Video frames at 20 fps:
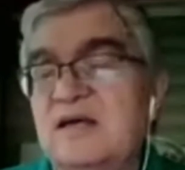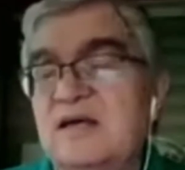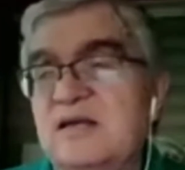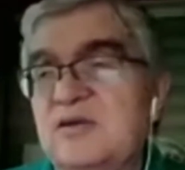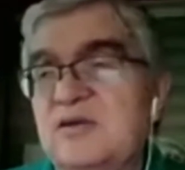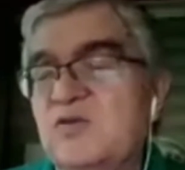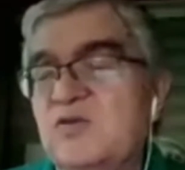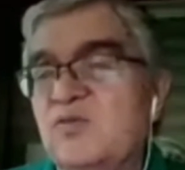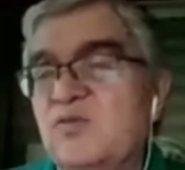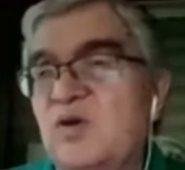
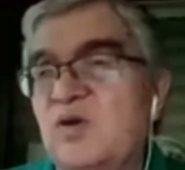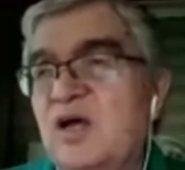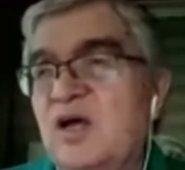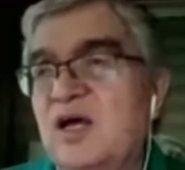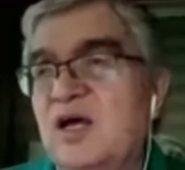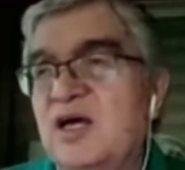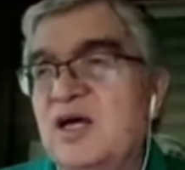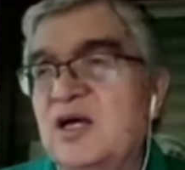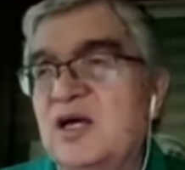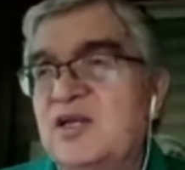give us
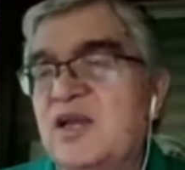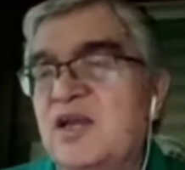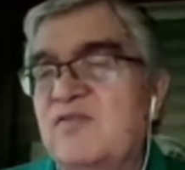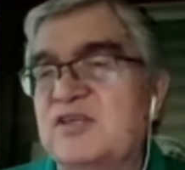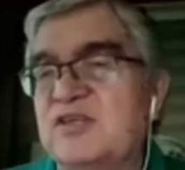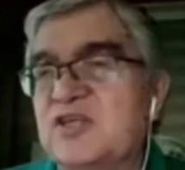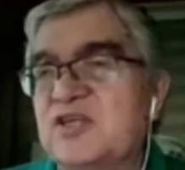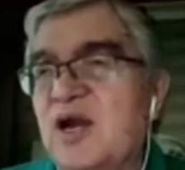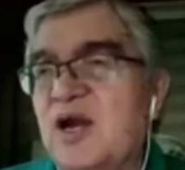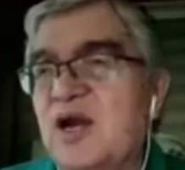comfort,
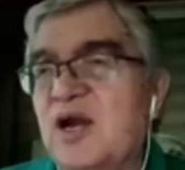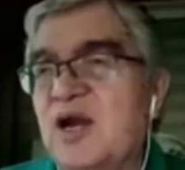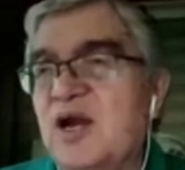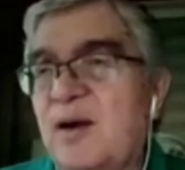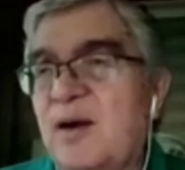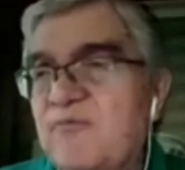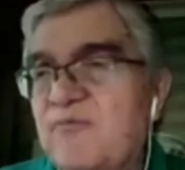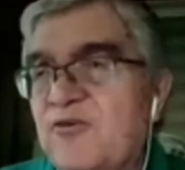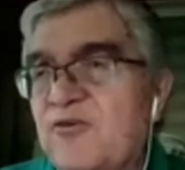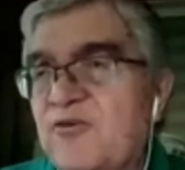
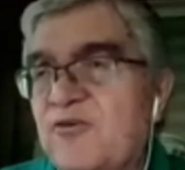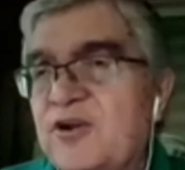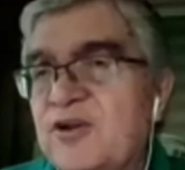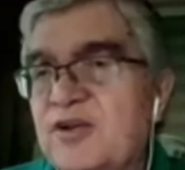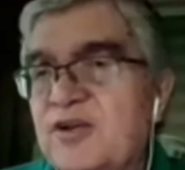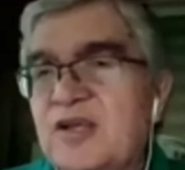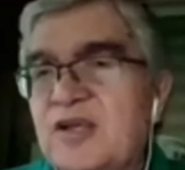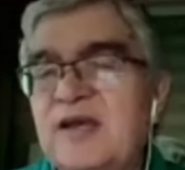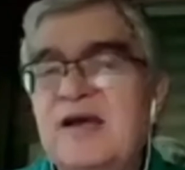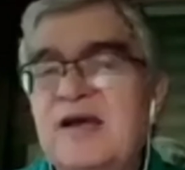
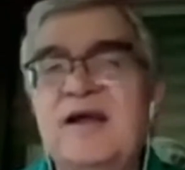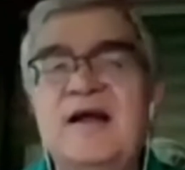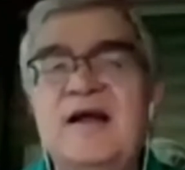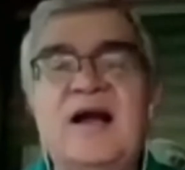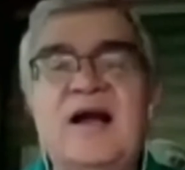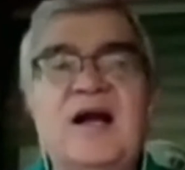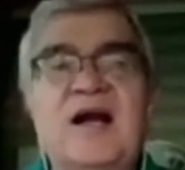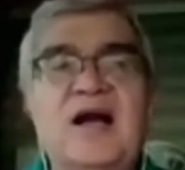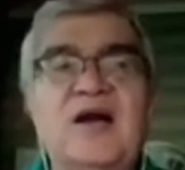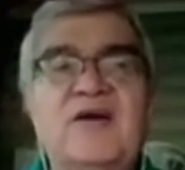friendship.
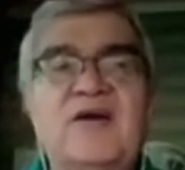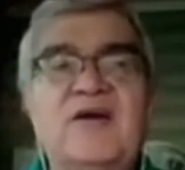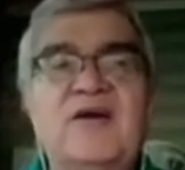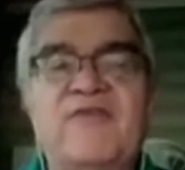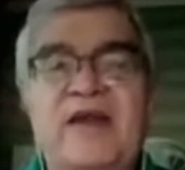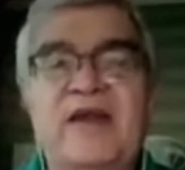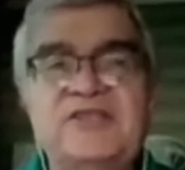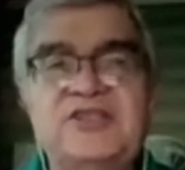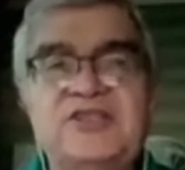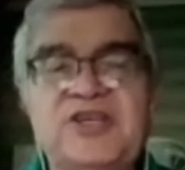
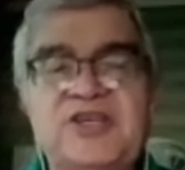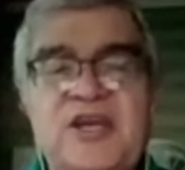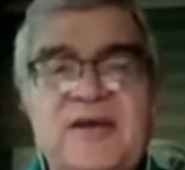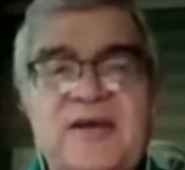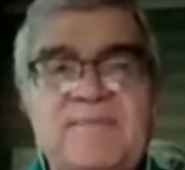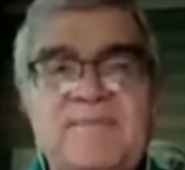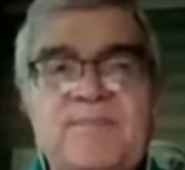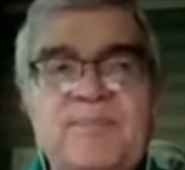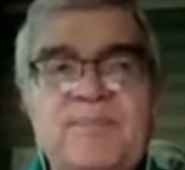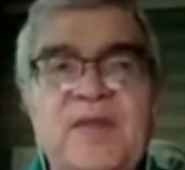And so we
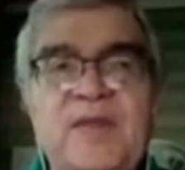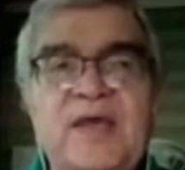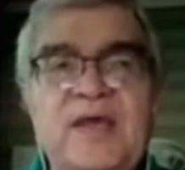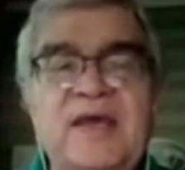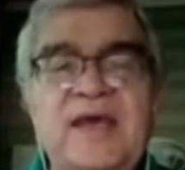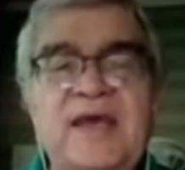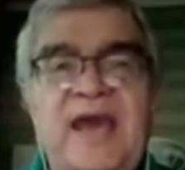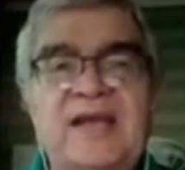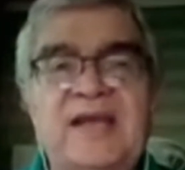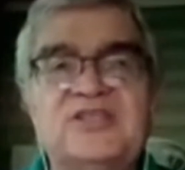learn a
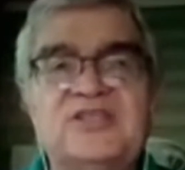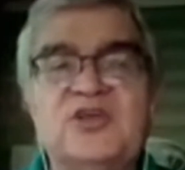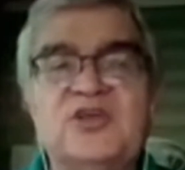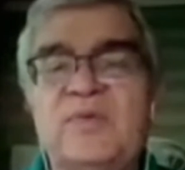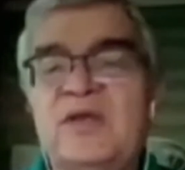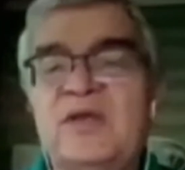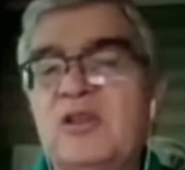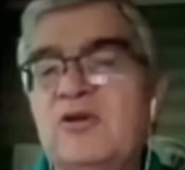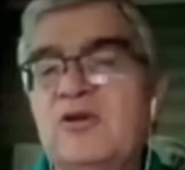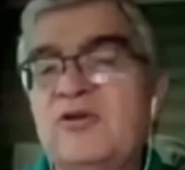lot
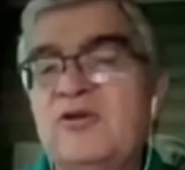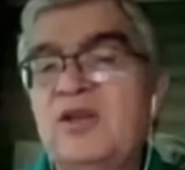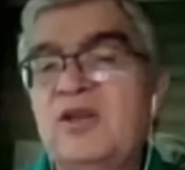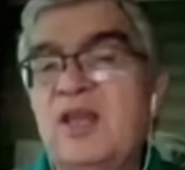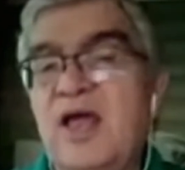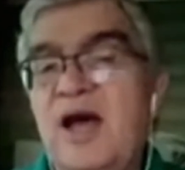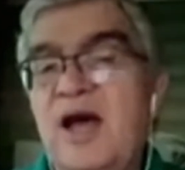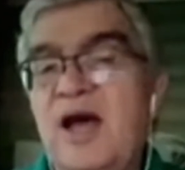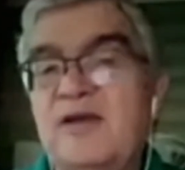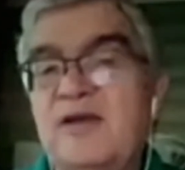from
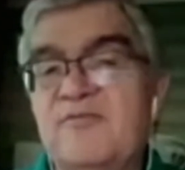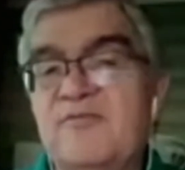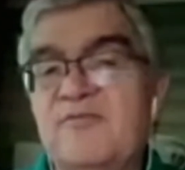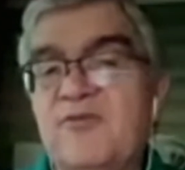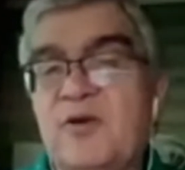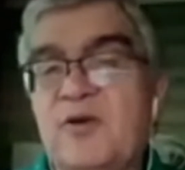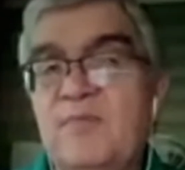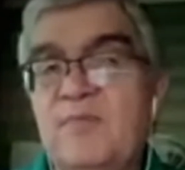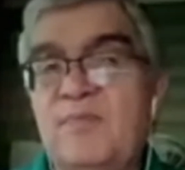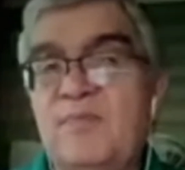animals
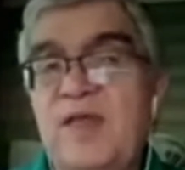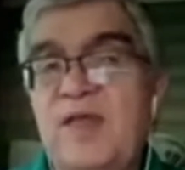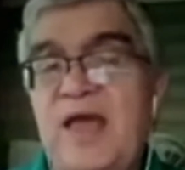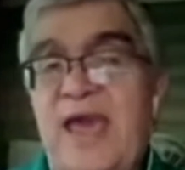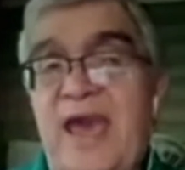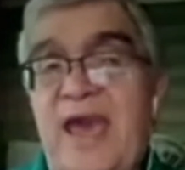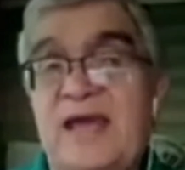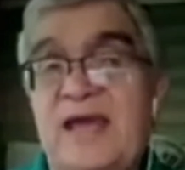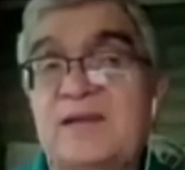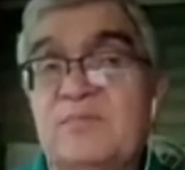
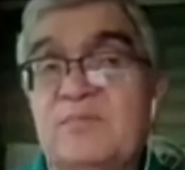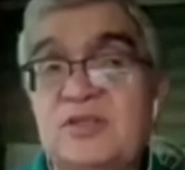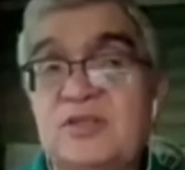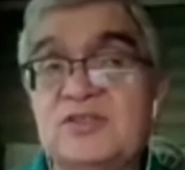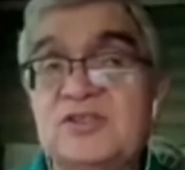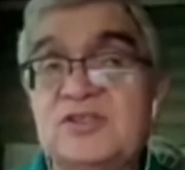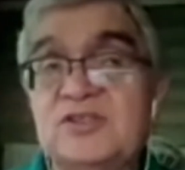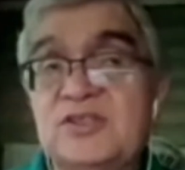just about